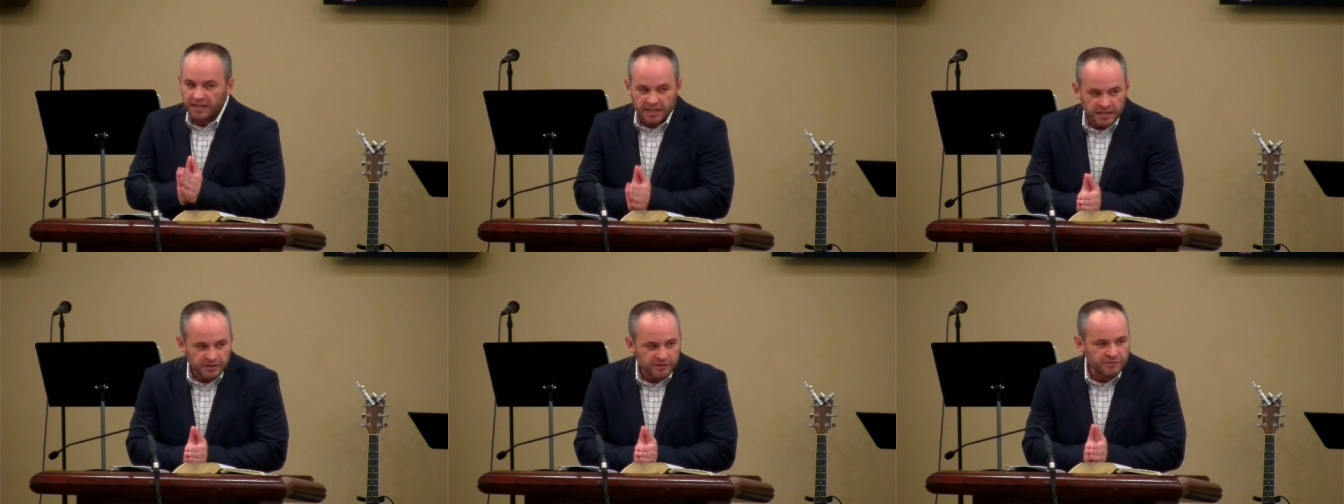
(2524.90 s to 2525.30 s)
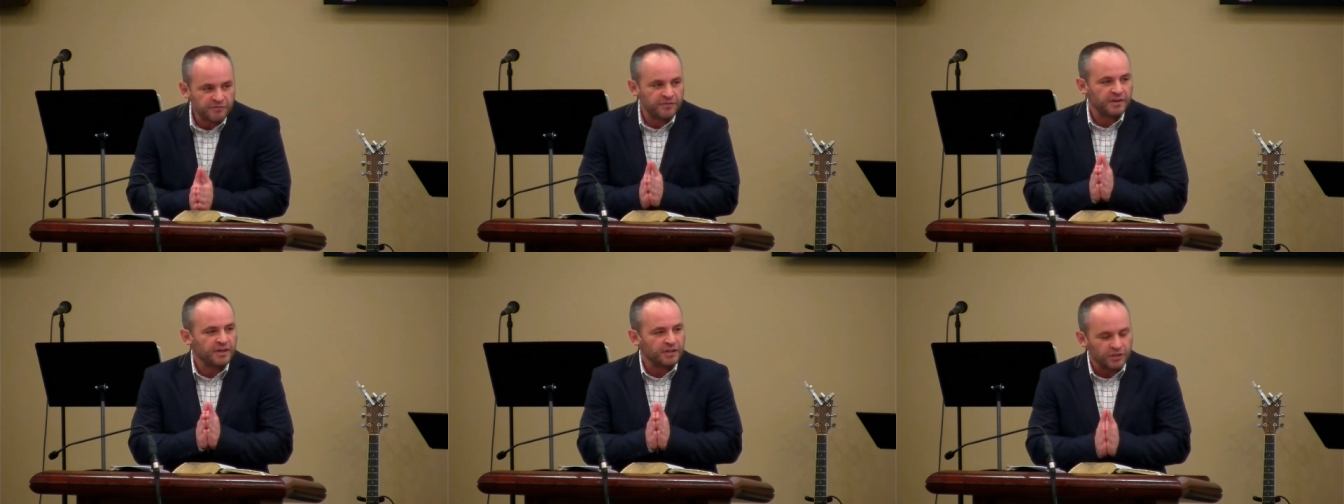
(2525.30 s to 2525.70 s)

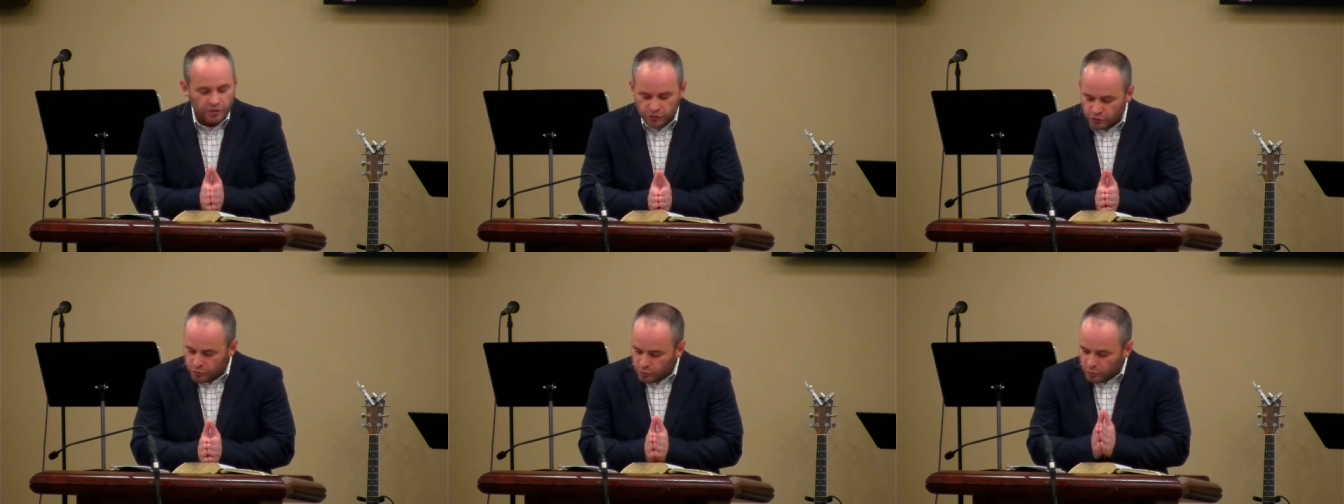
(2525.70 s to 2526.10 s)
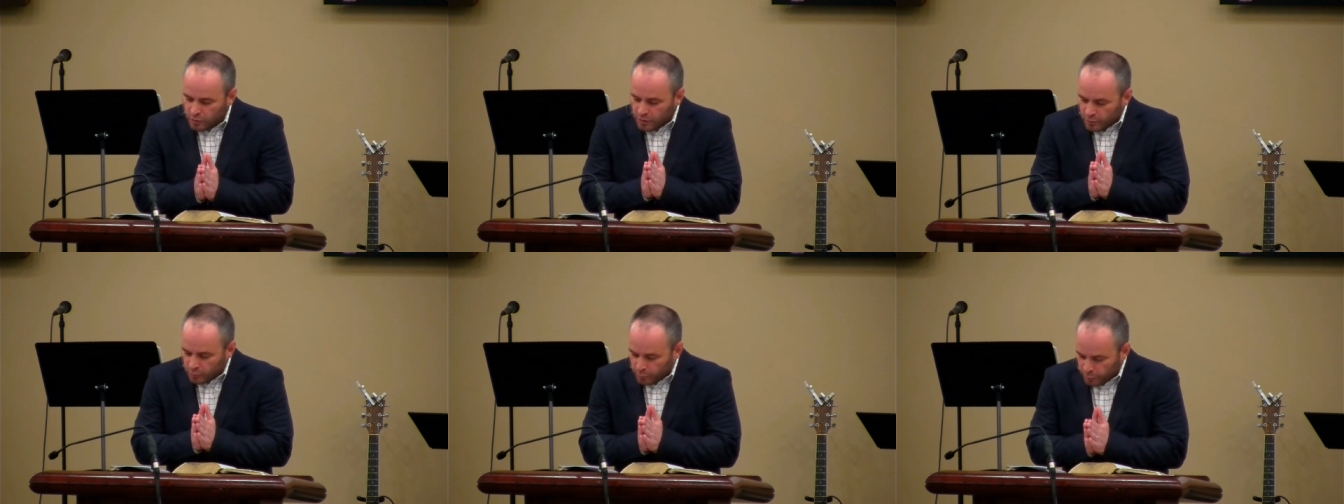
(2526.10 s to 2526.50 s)
Give
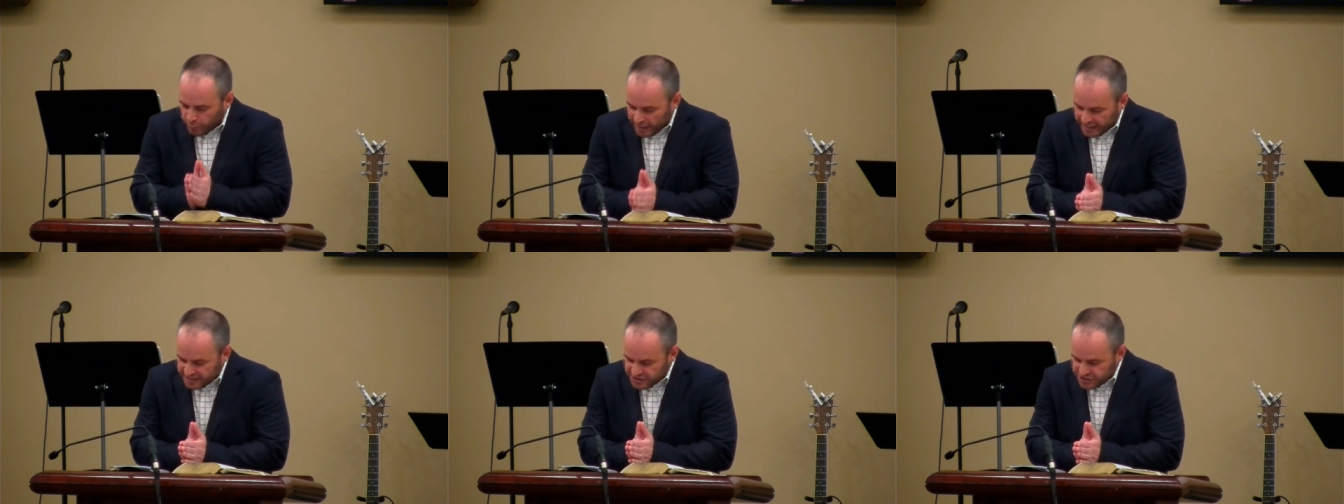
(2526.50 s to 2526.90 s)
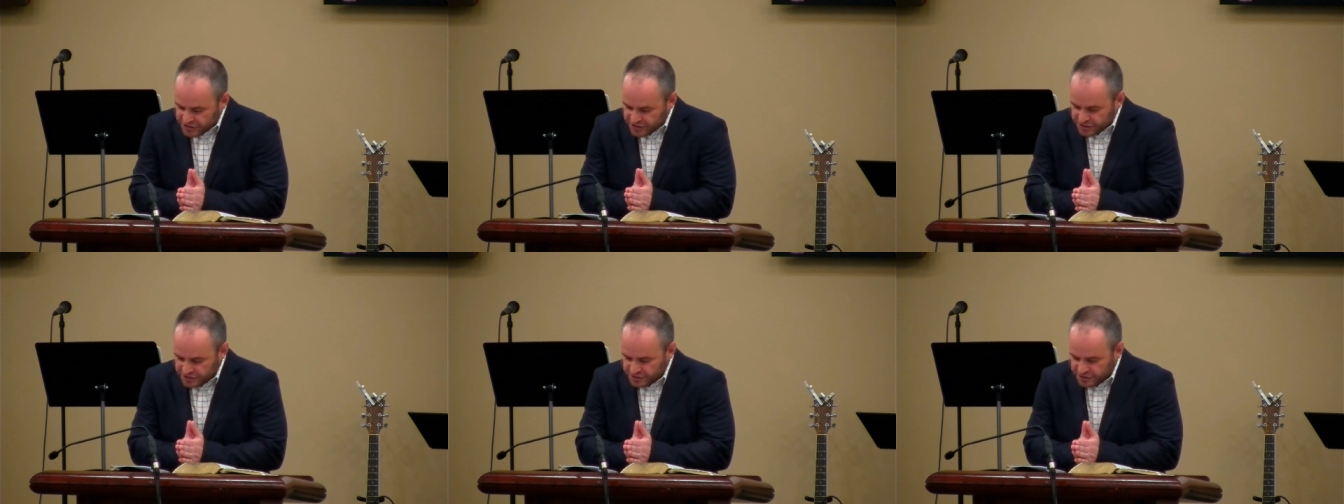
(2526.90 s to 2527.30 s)
you
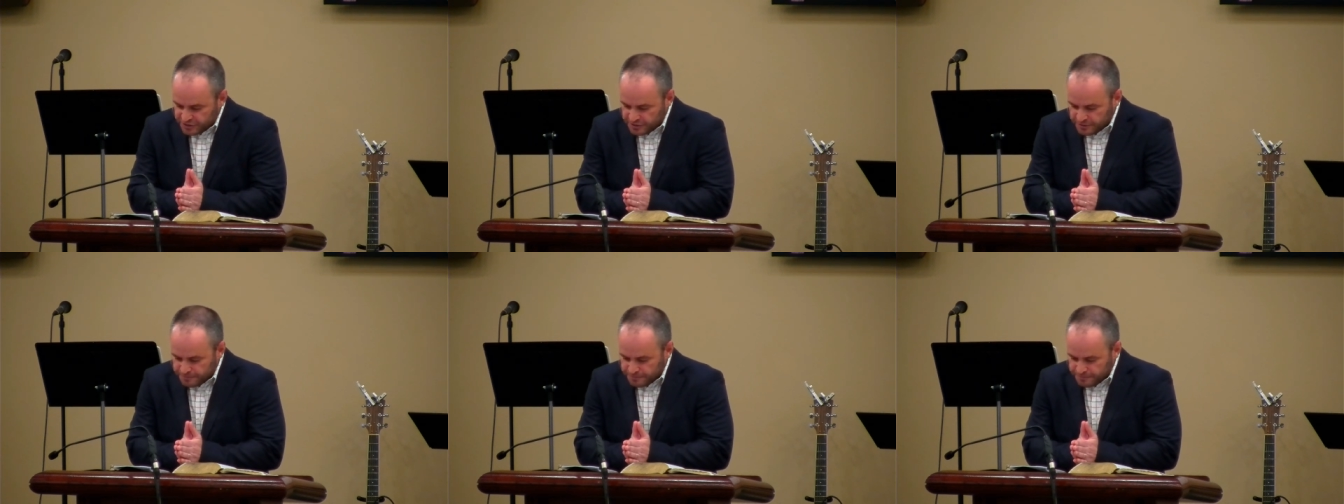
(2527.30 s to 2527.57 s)
rest.